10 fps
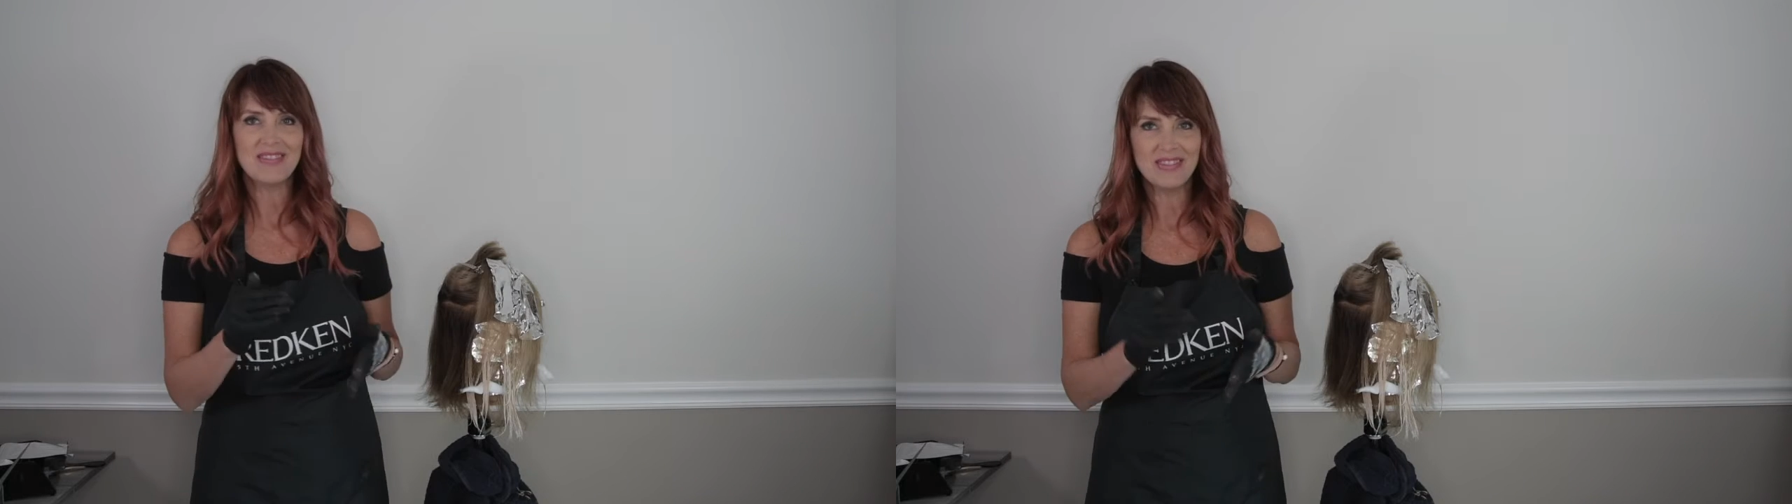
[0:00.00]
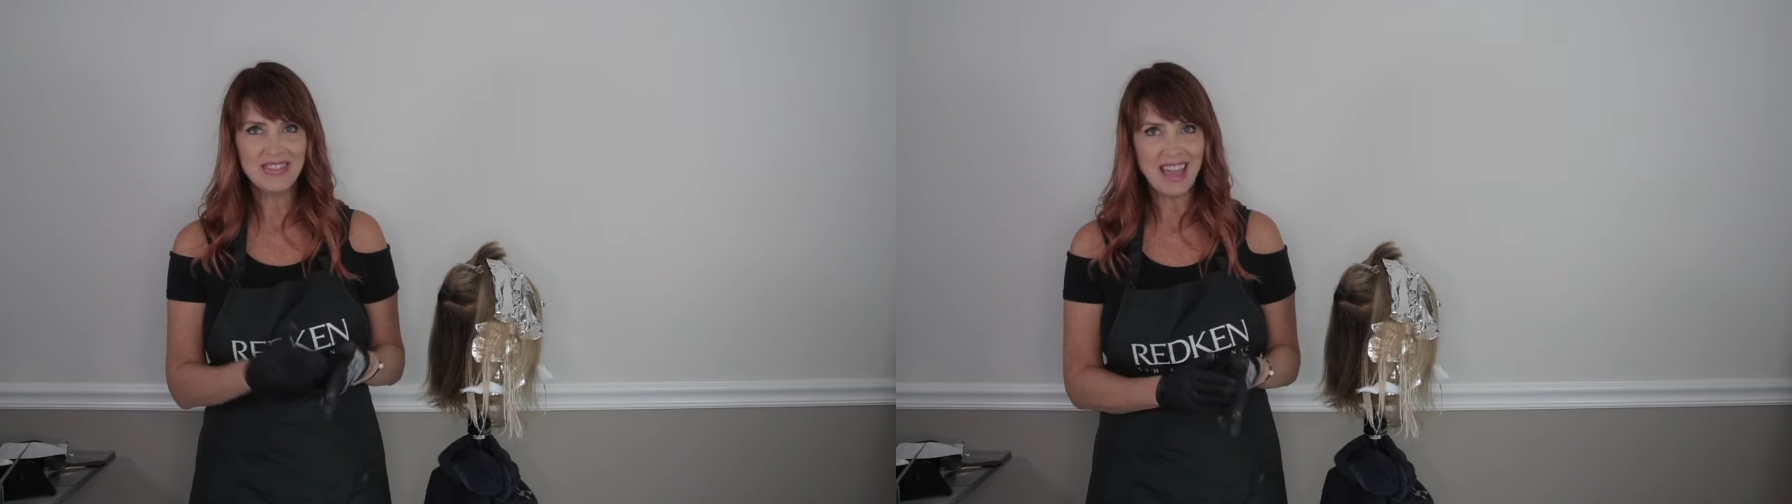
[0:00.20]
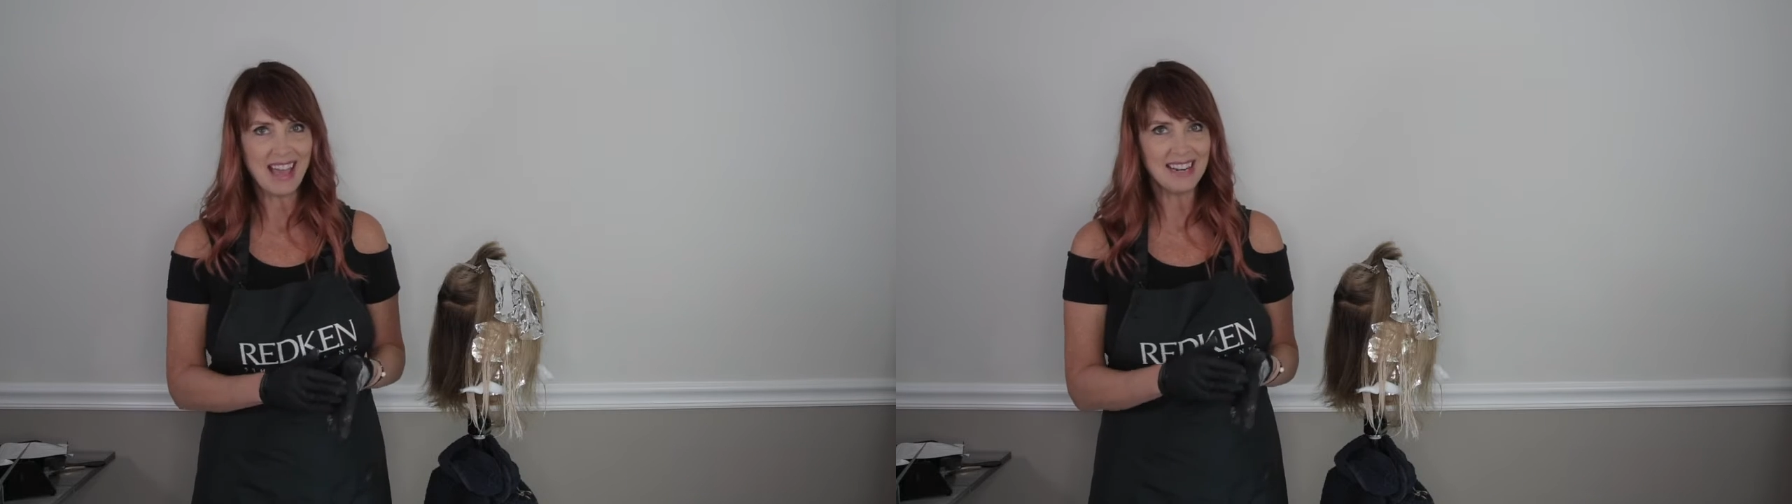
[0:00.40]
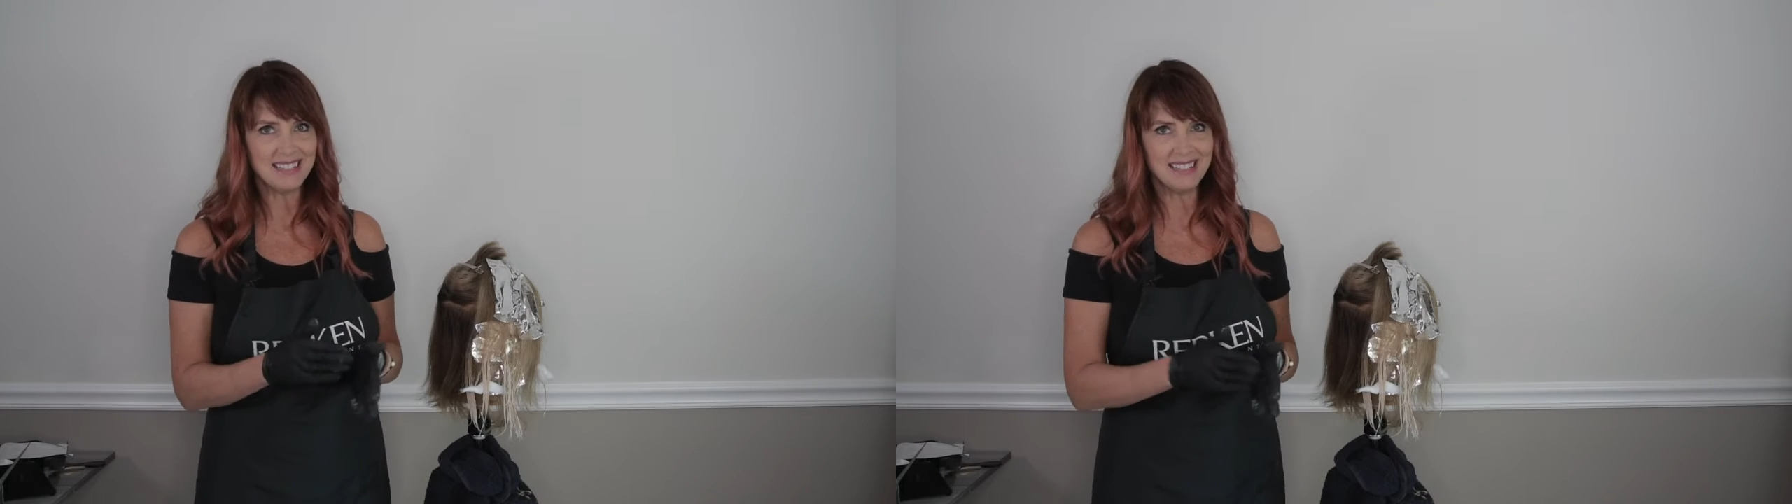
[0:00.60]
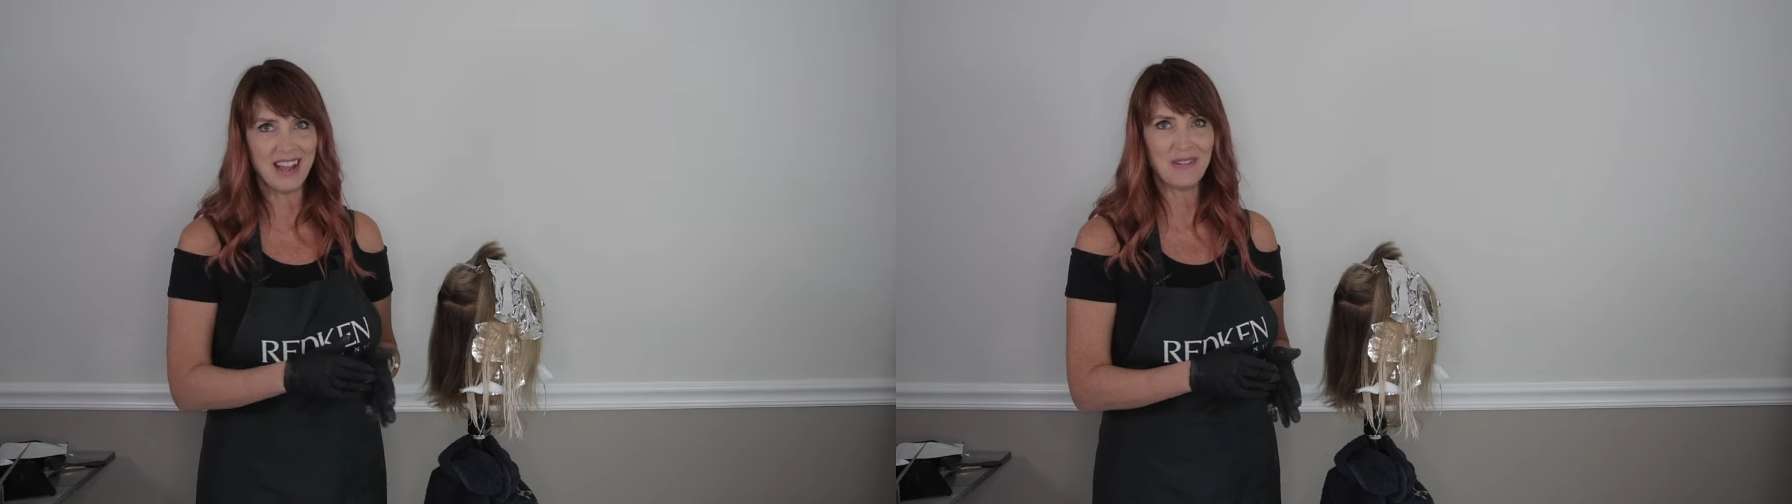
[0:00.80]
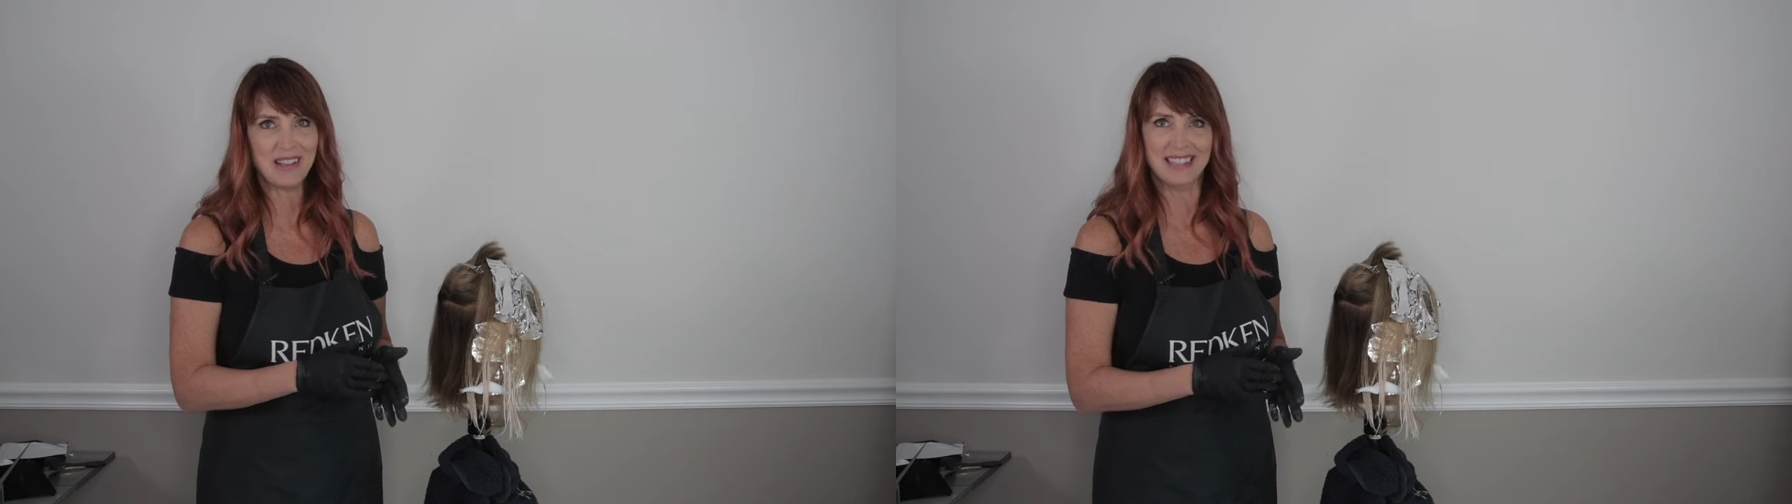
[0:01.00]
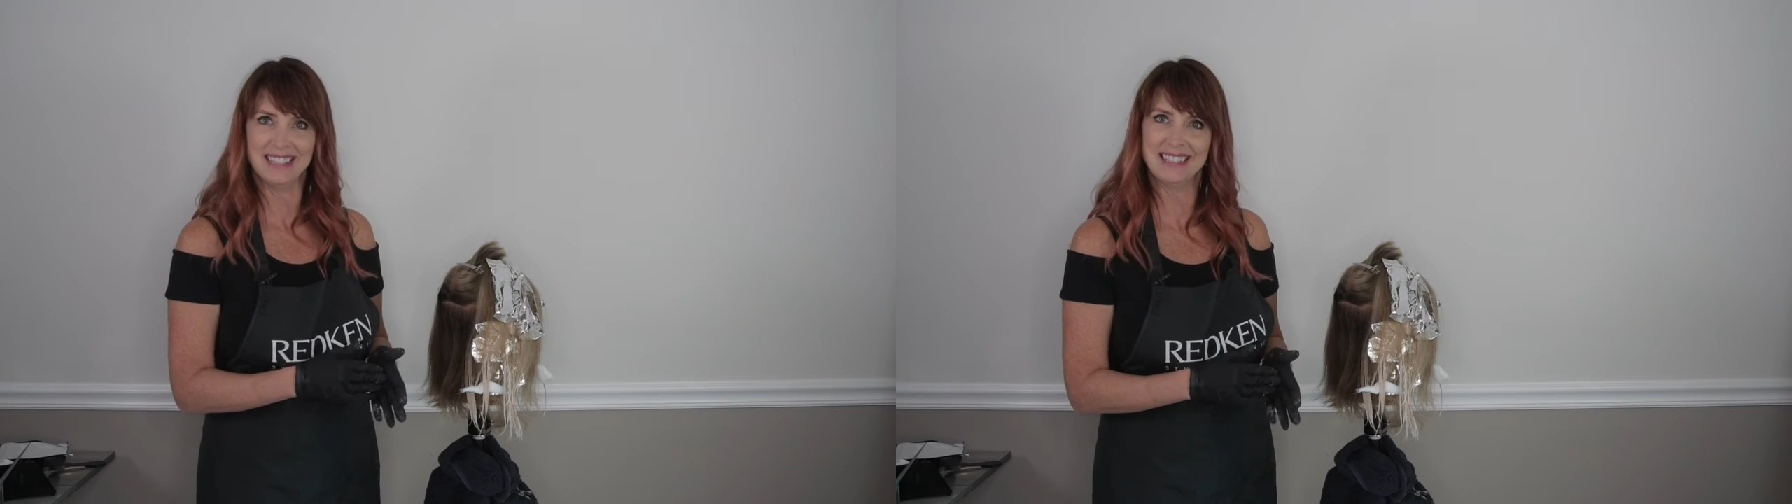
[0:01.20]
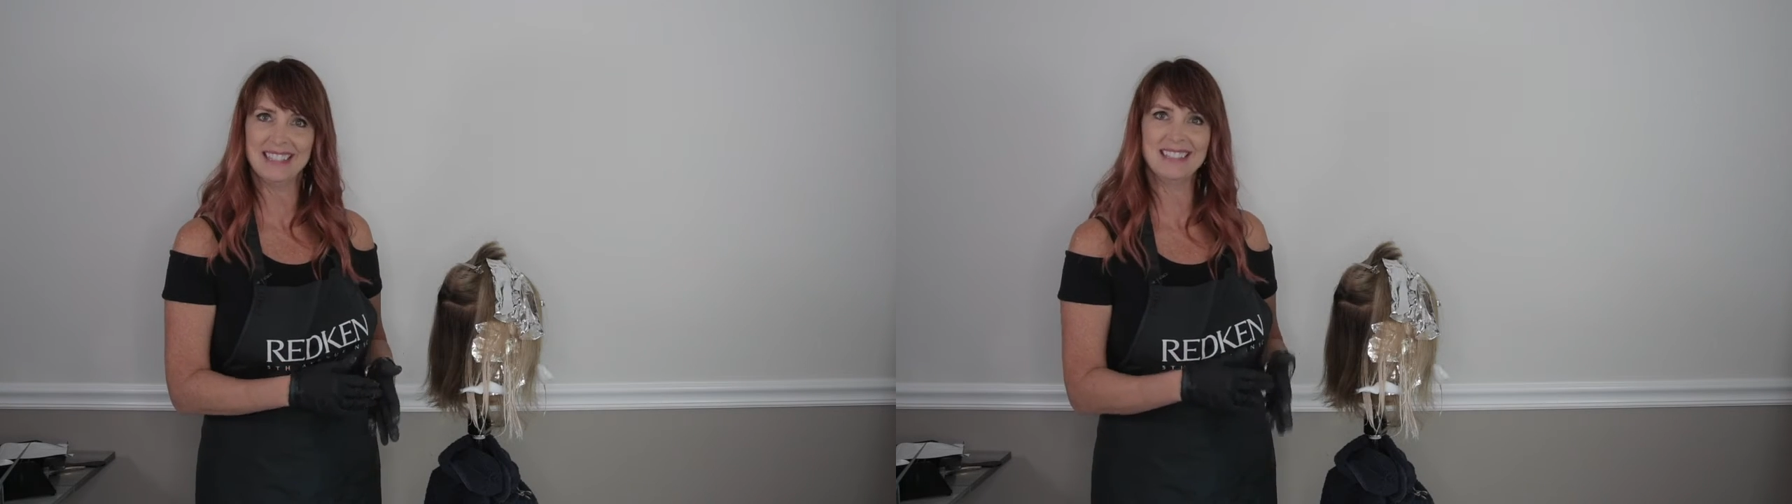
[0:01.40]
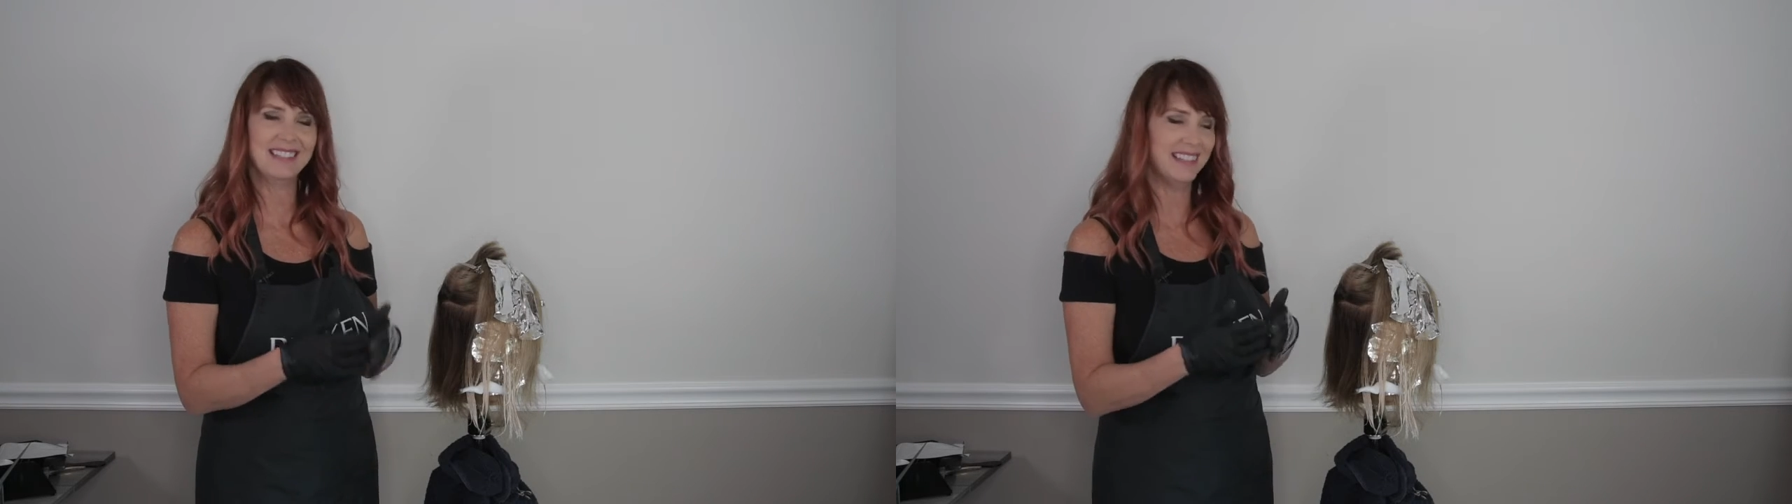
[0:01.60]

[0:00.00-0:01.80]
that is not what this is.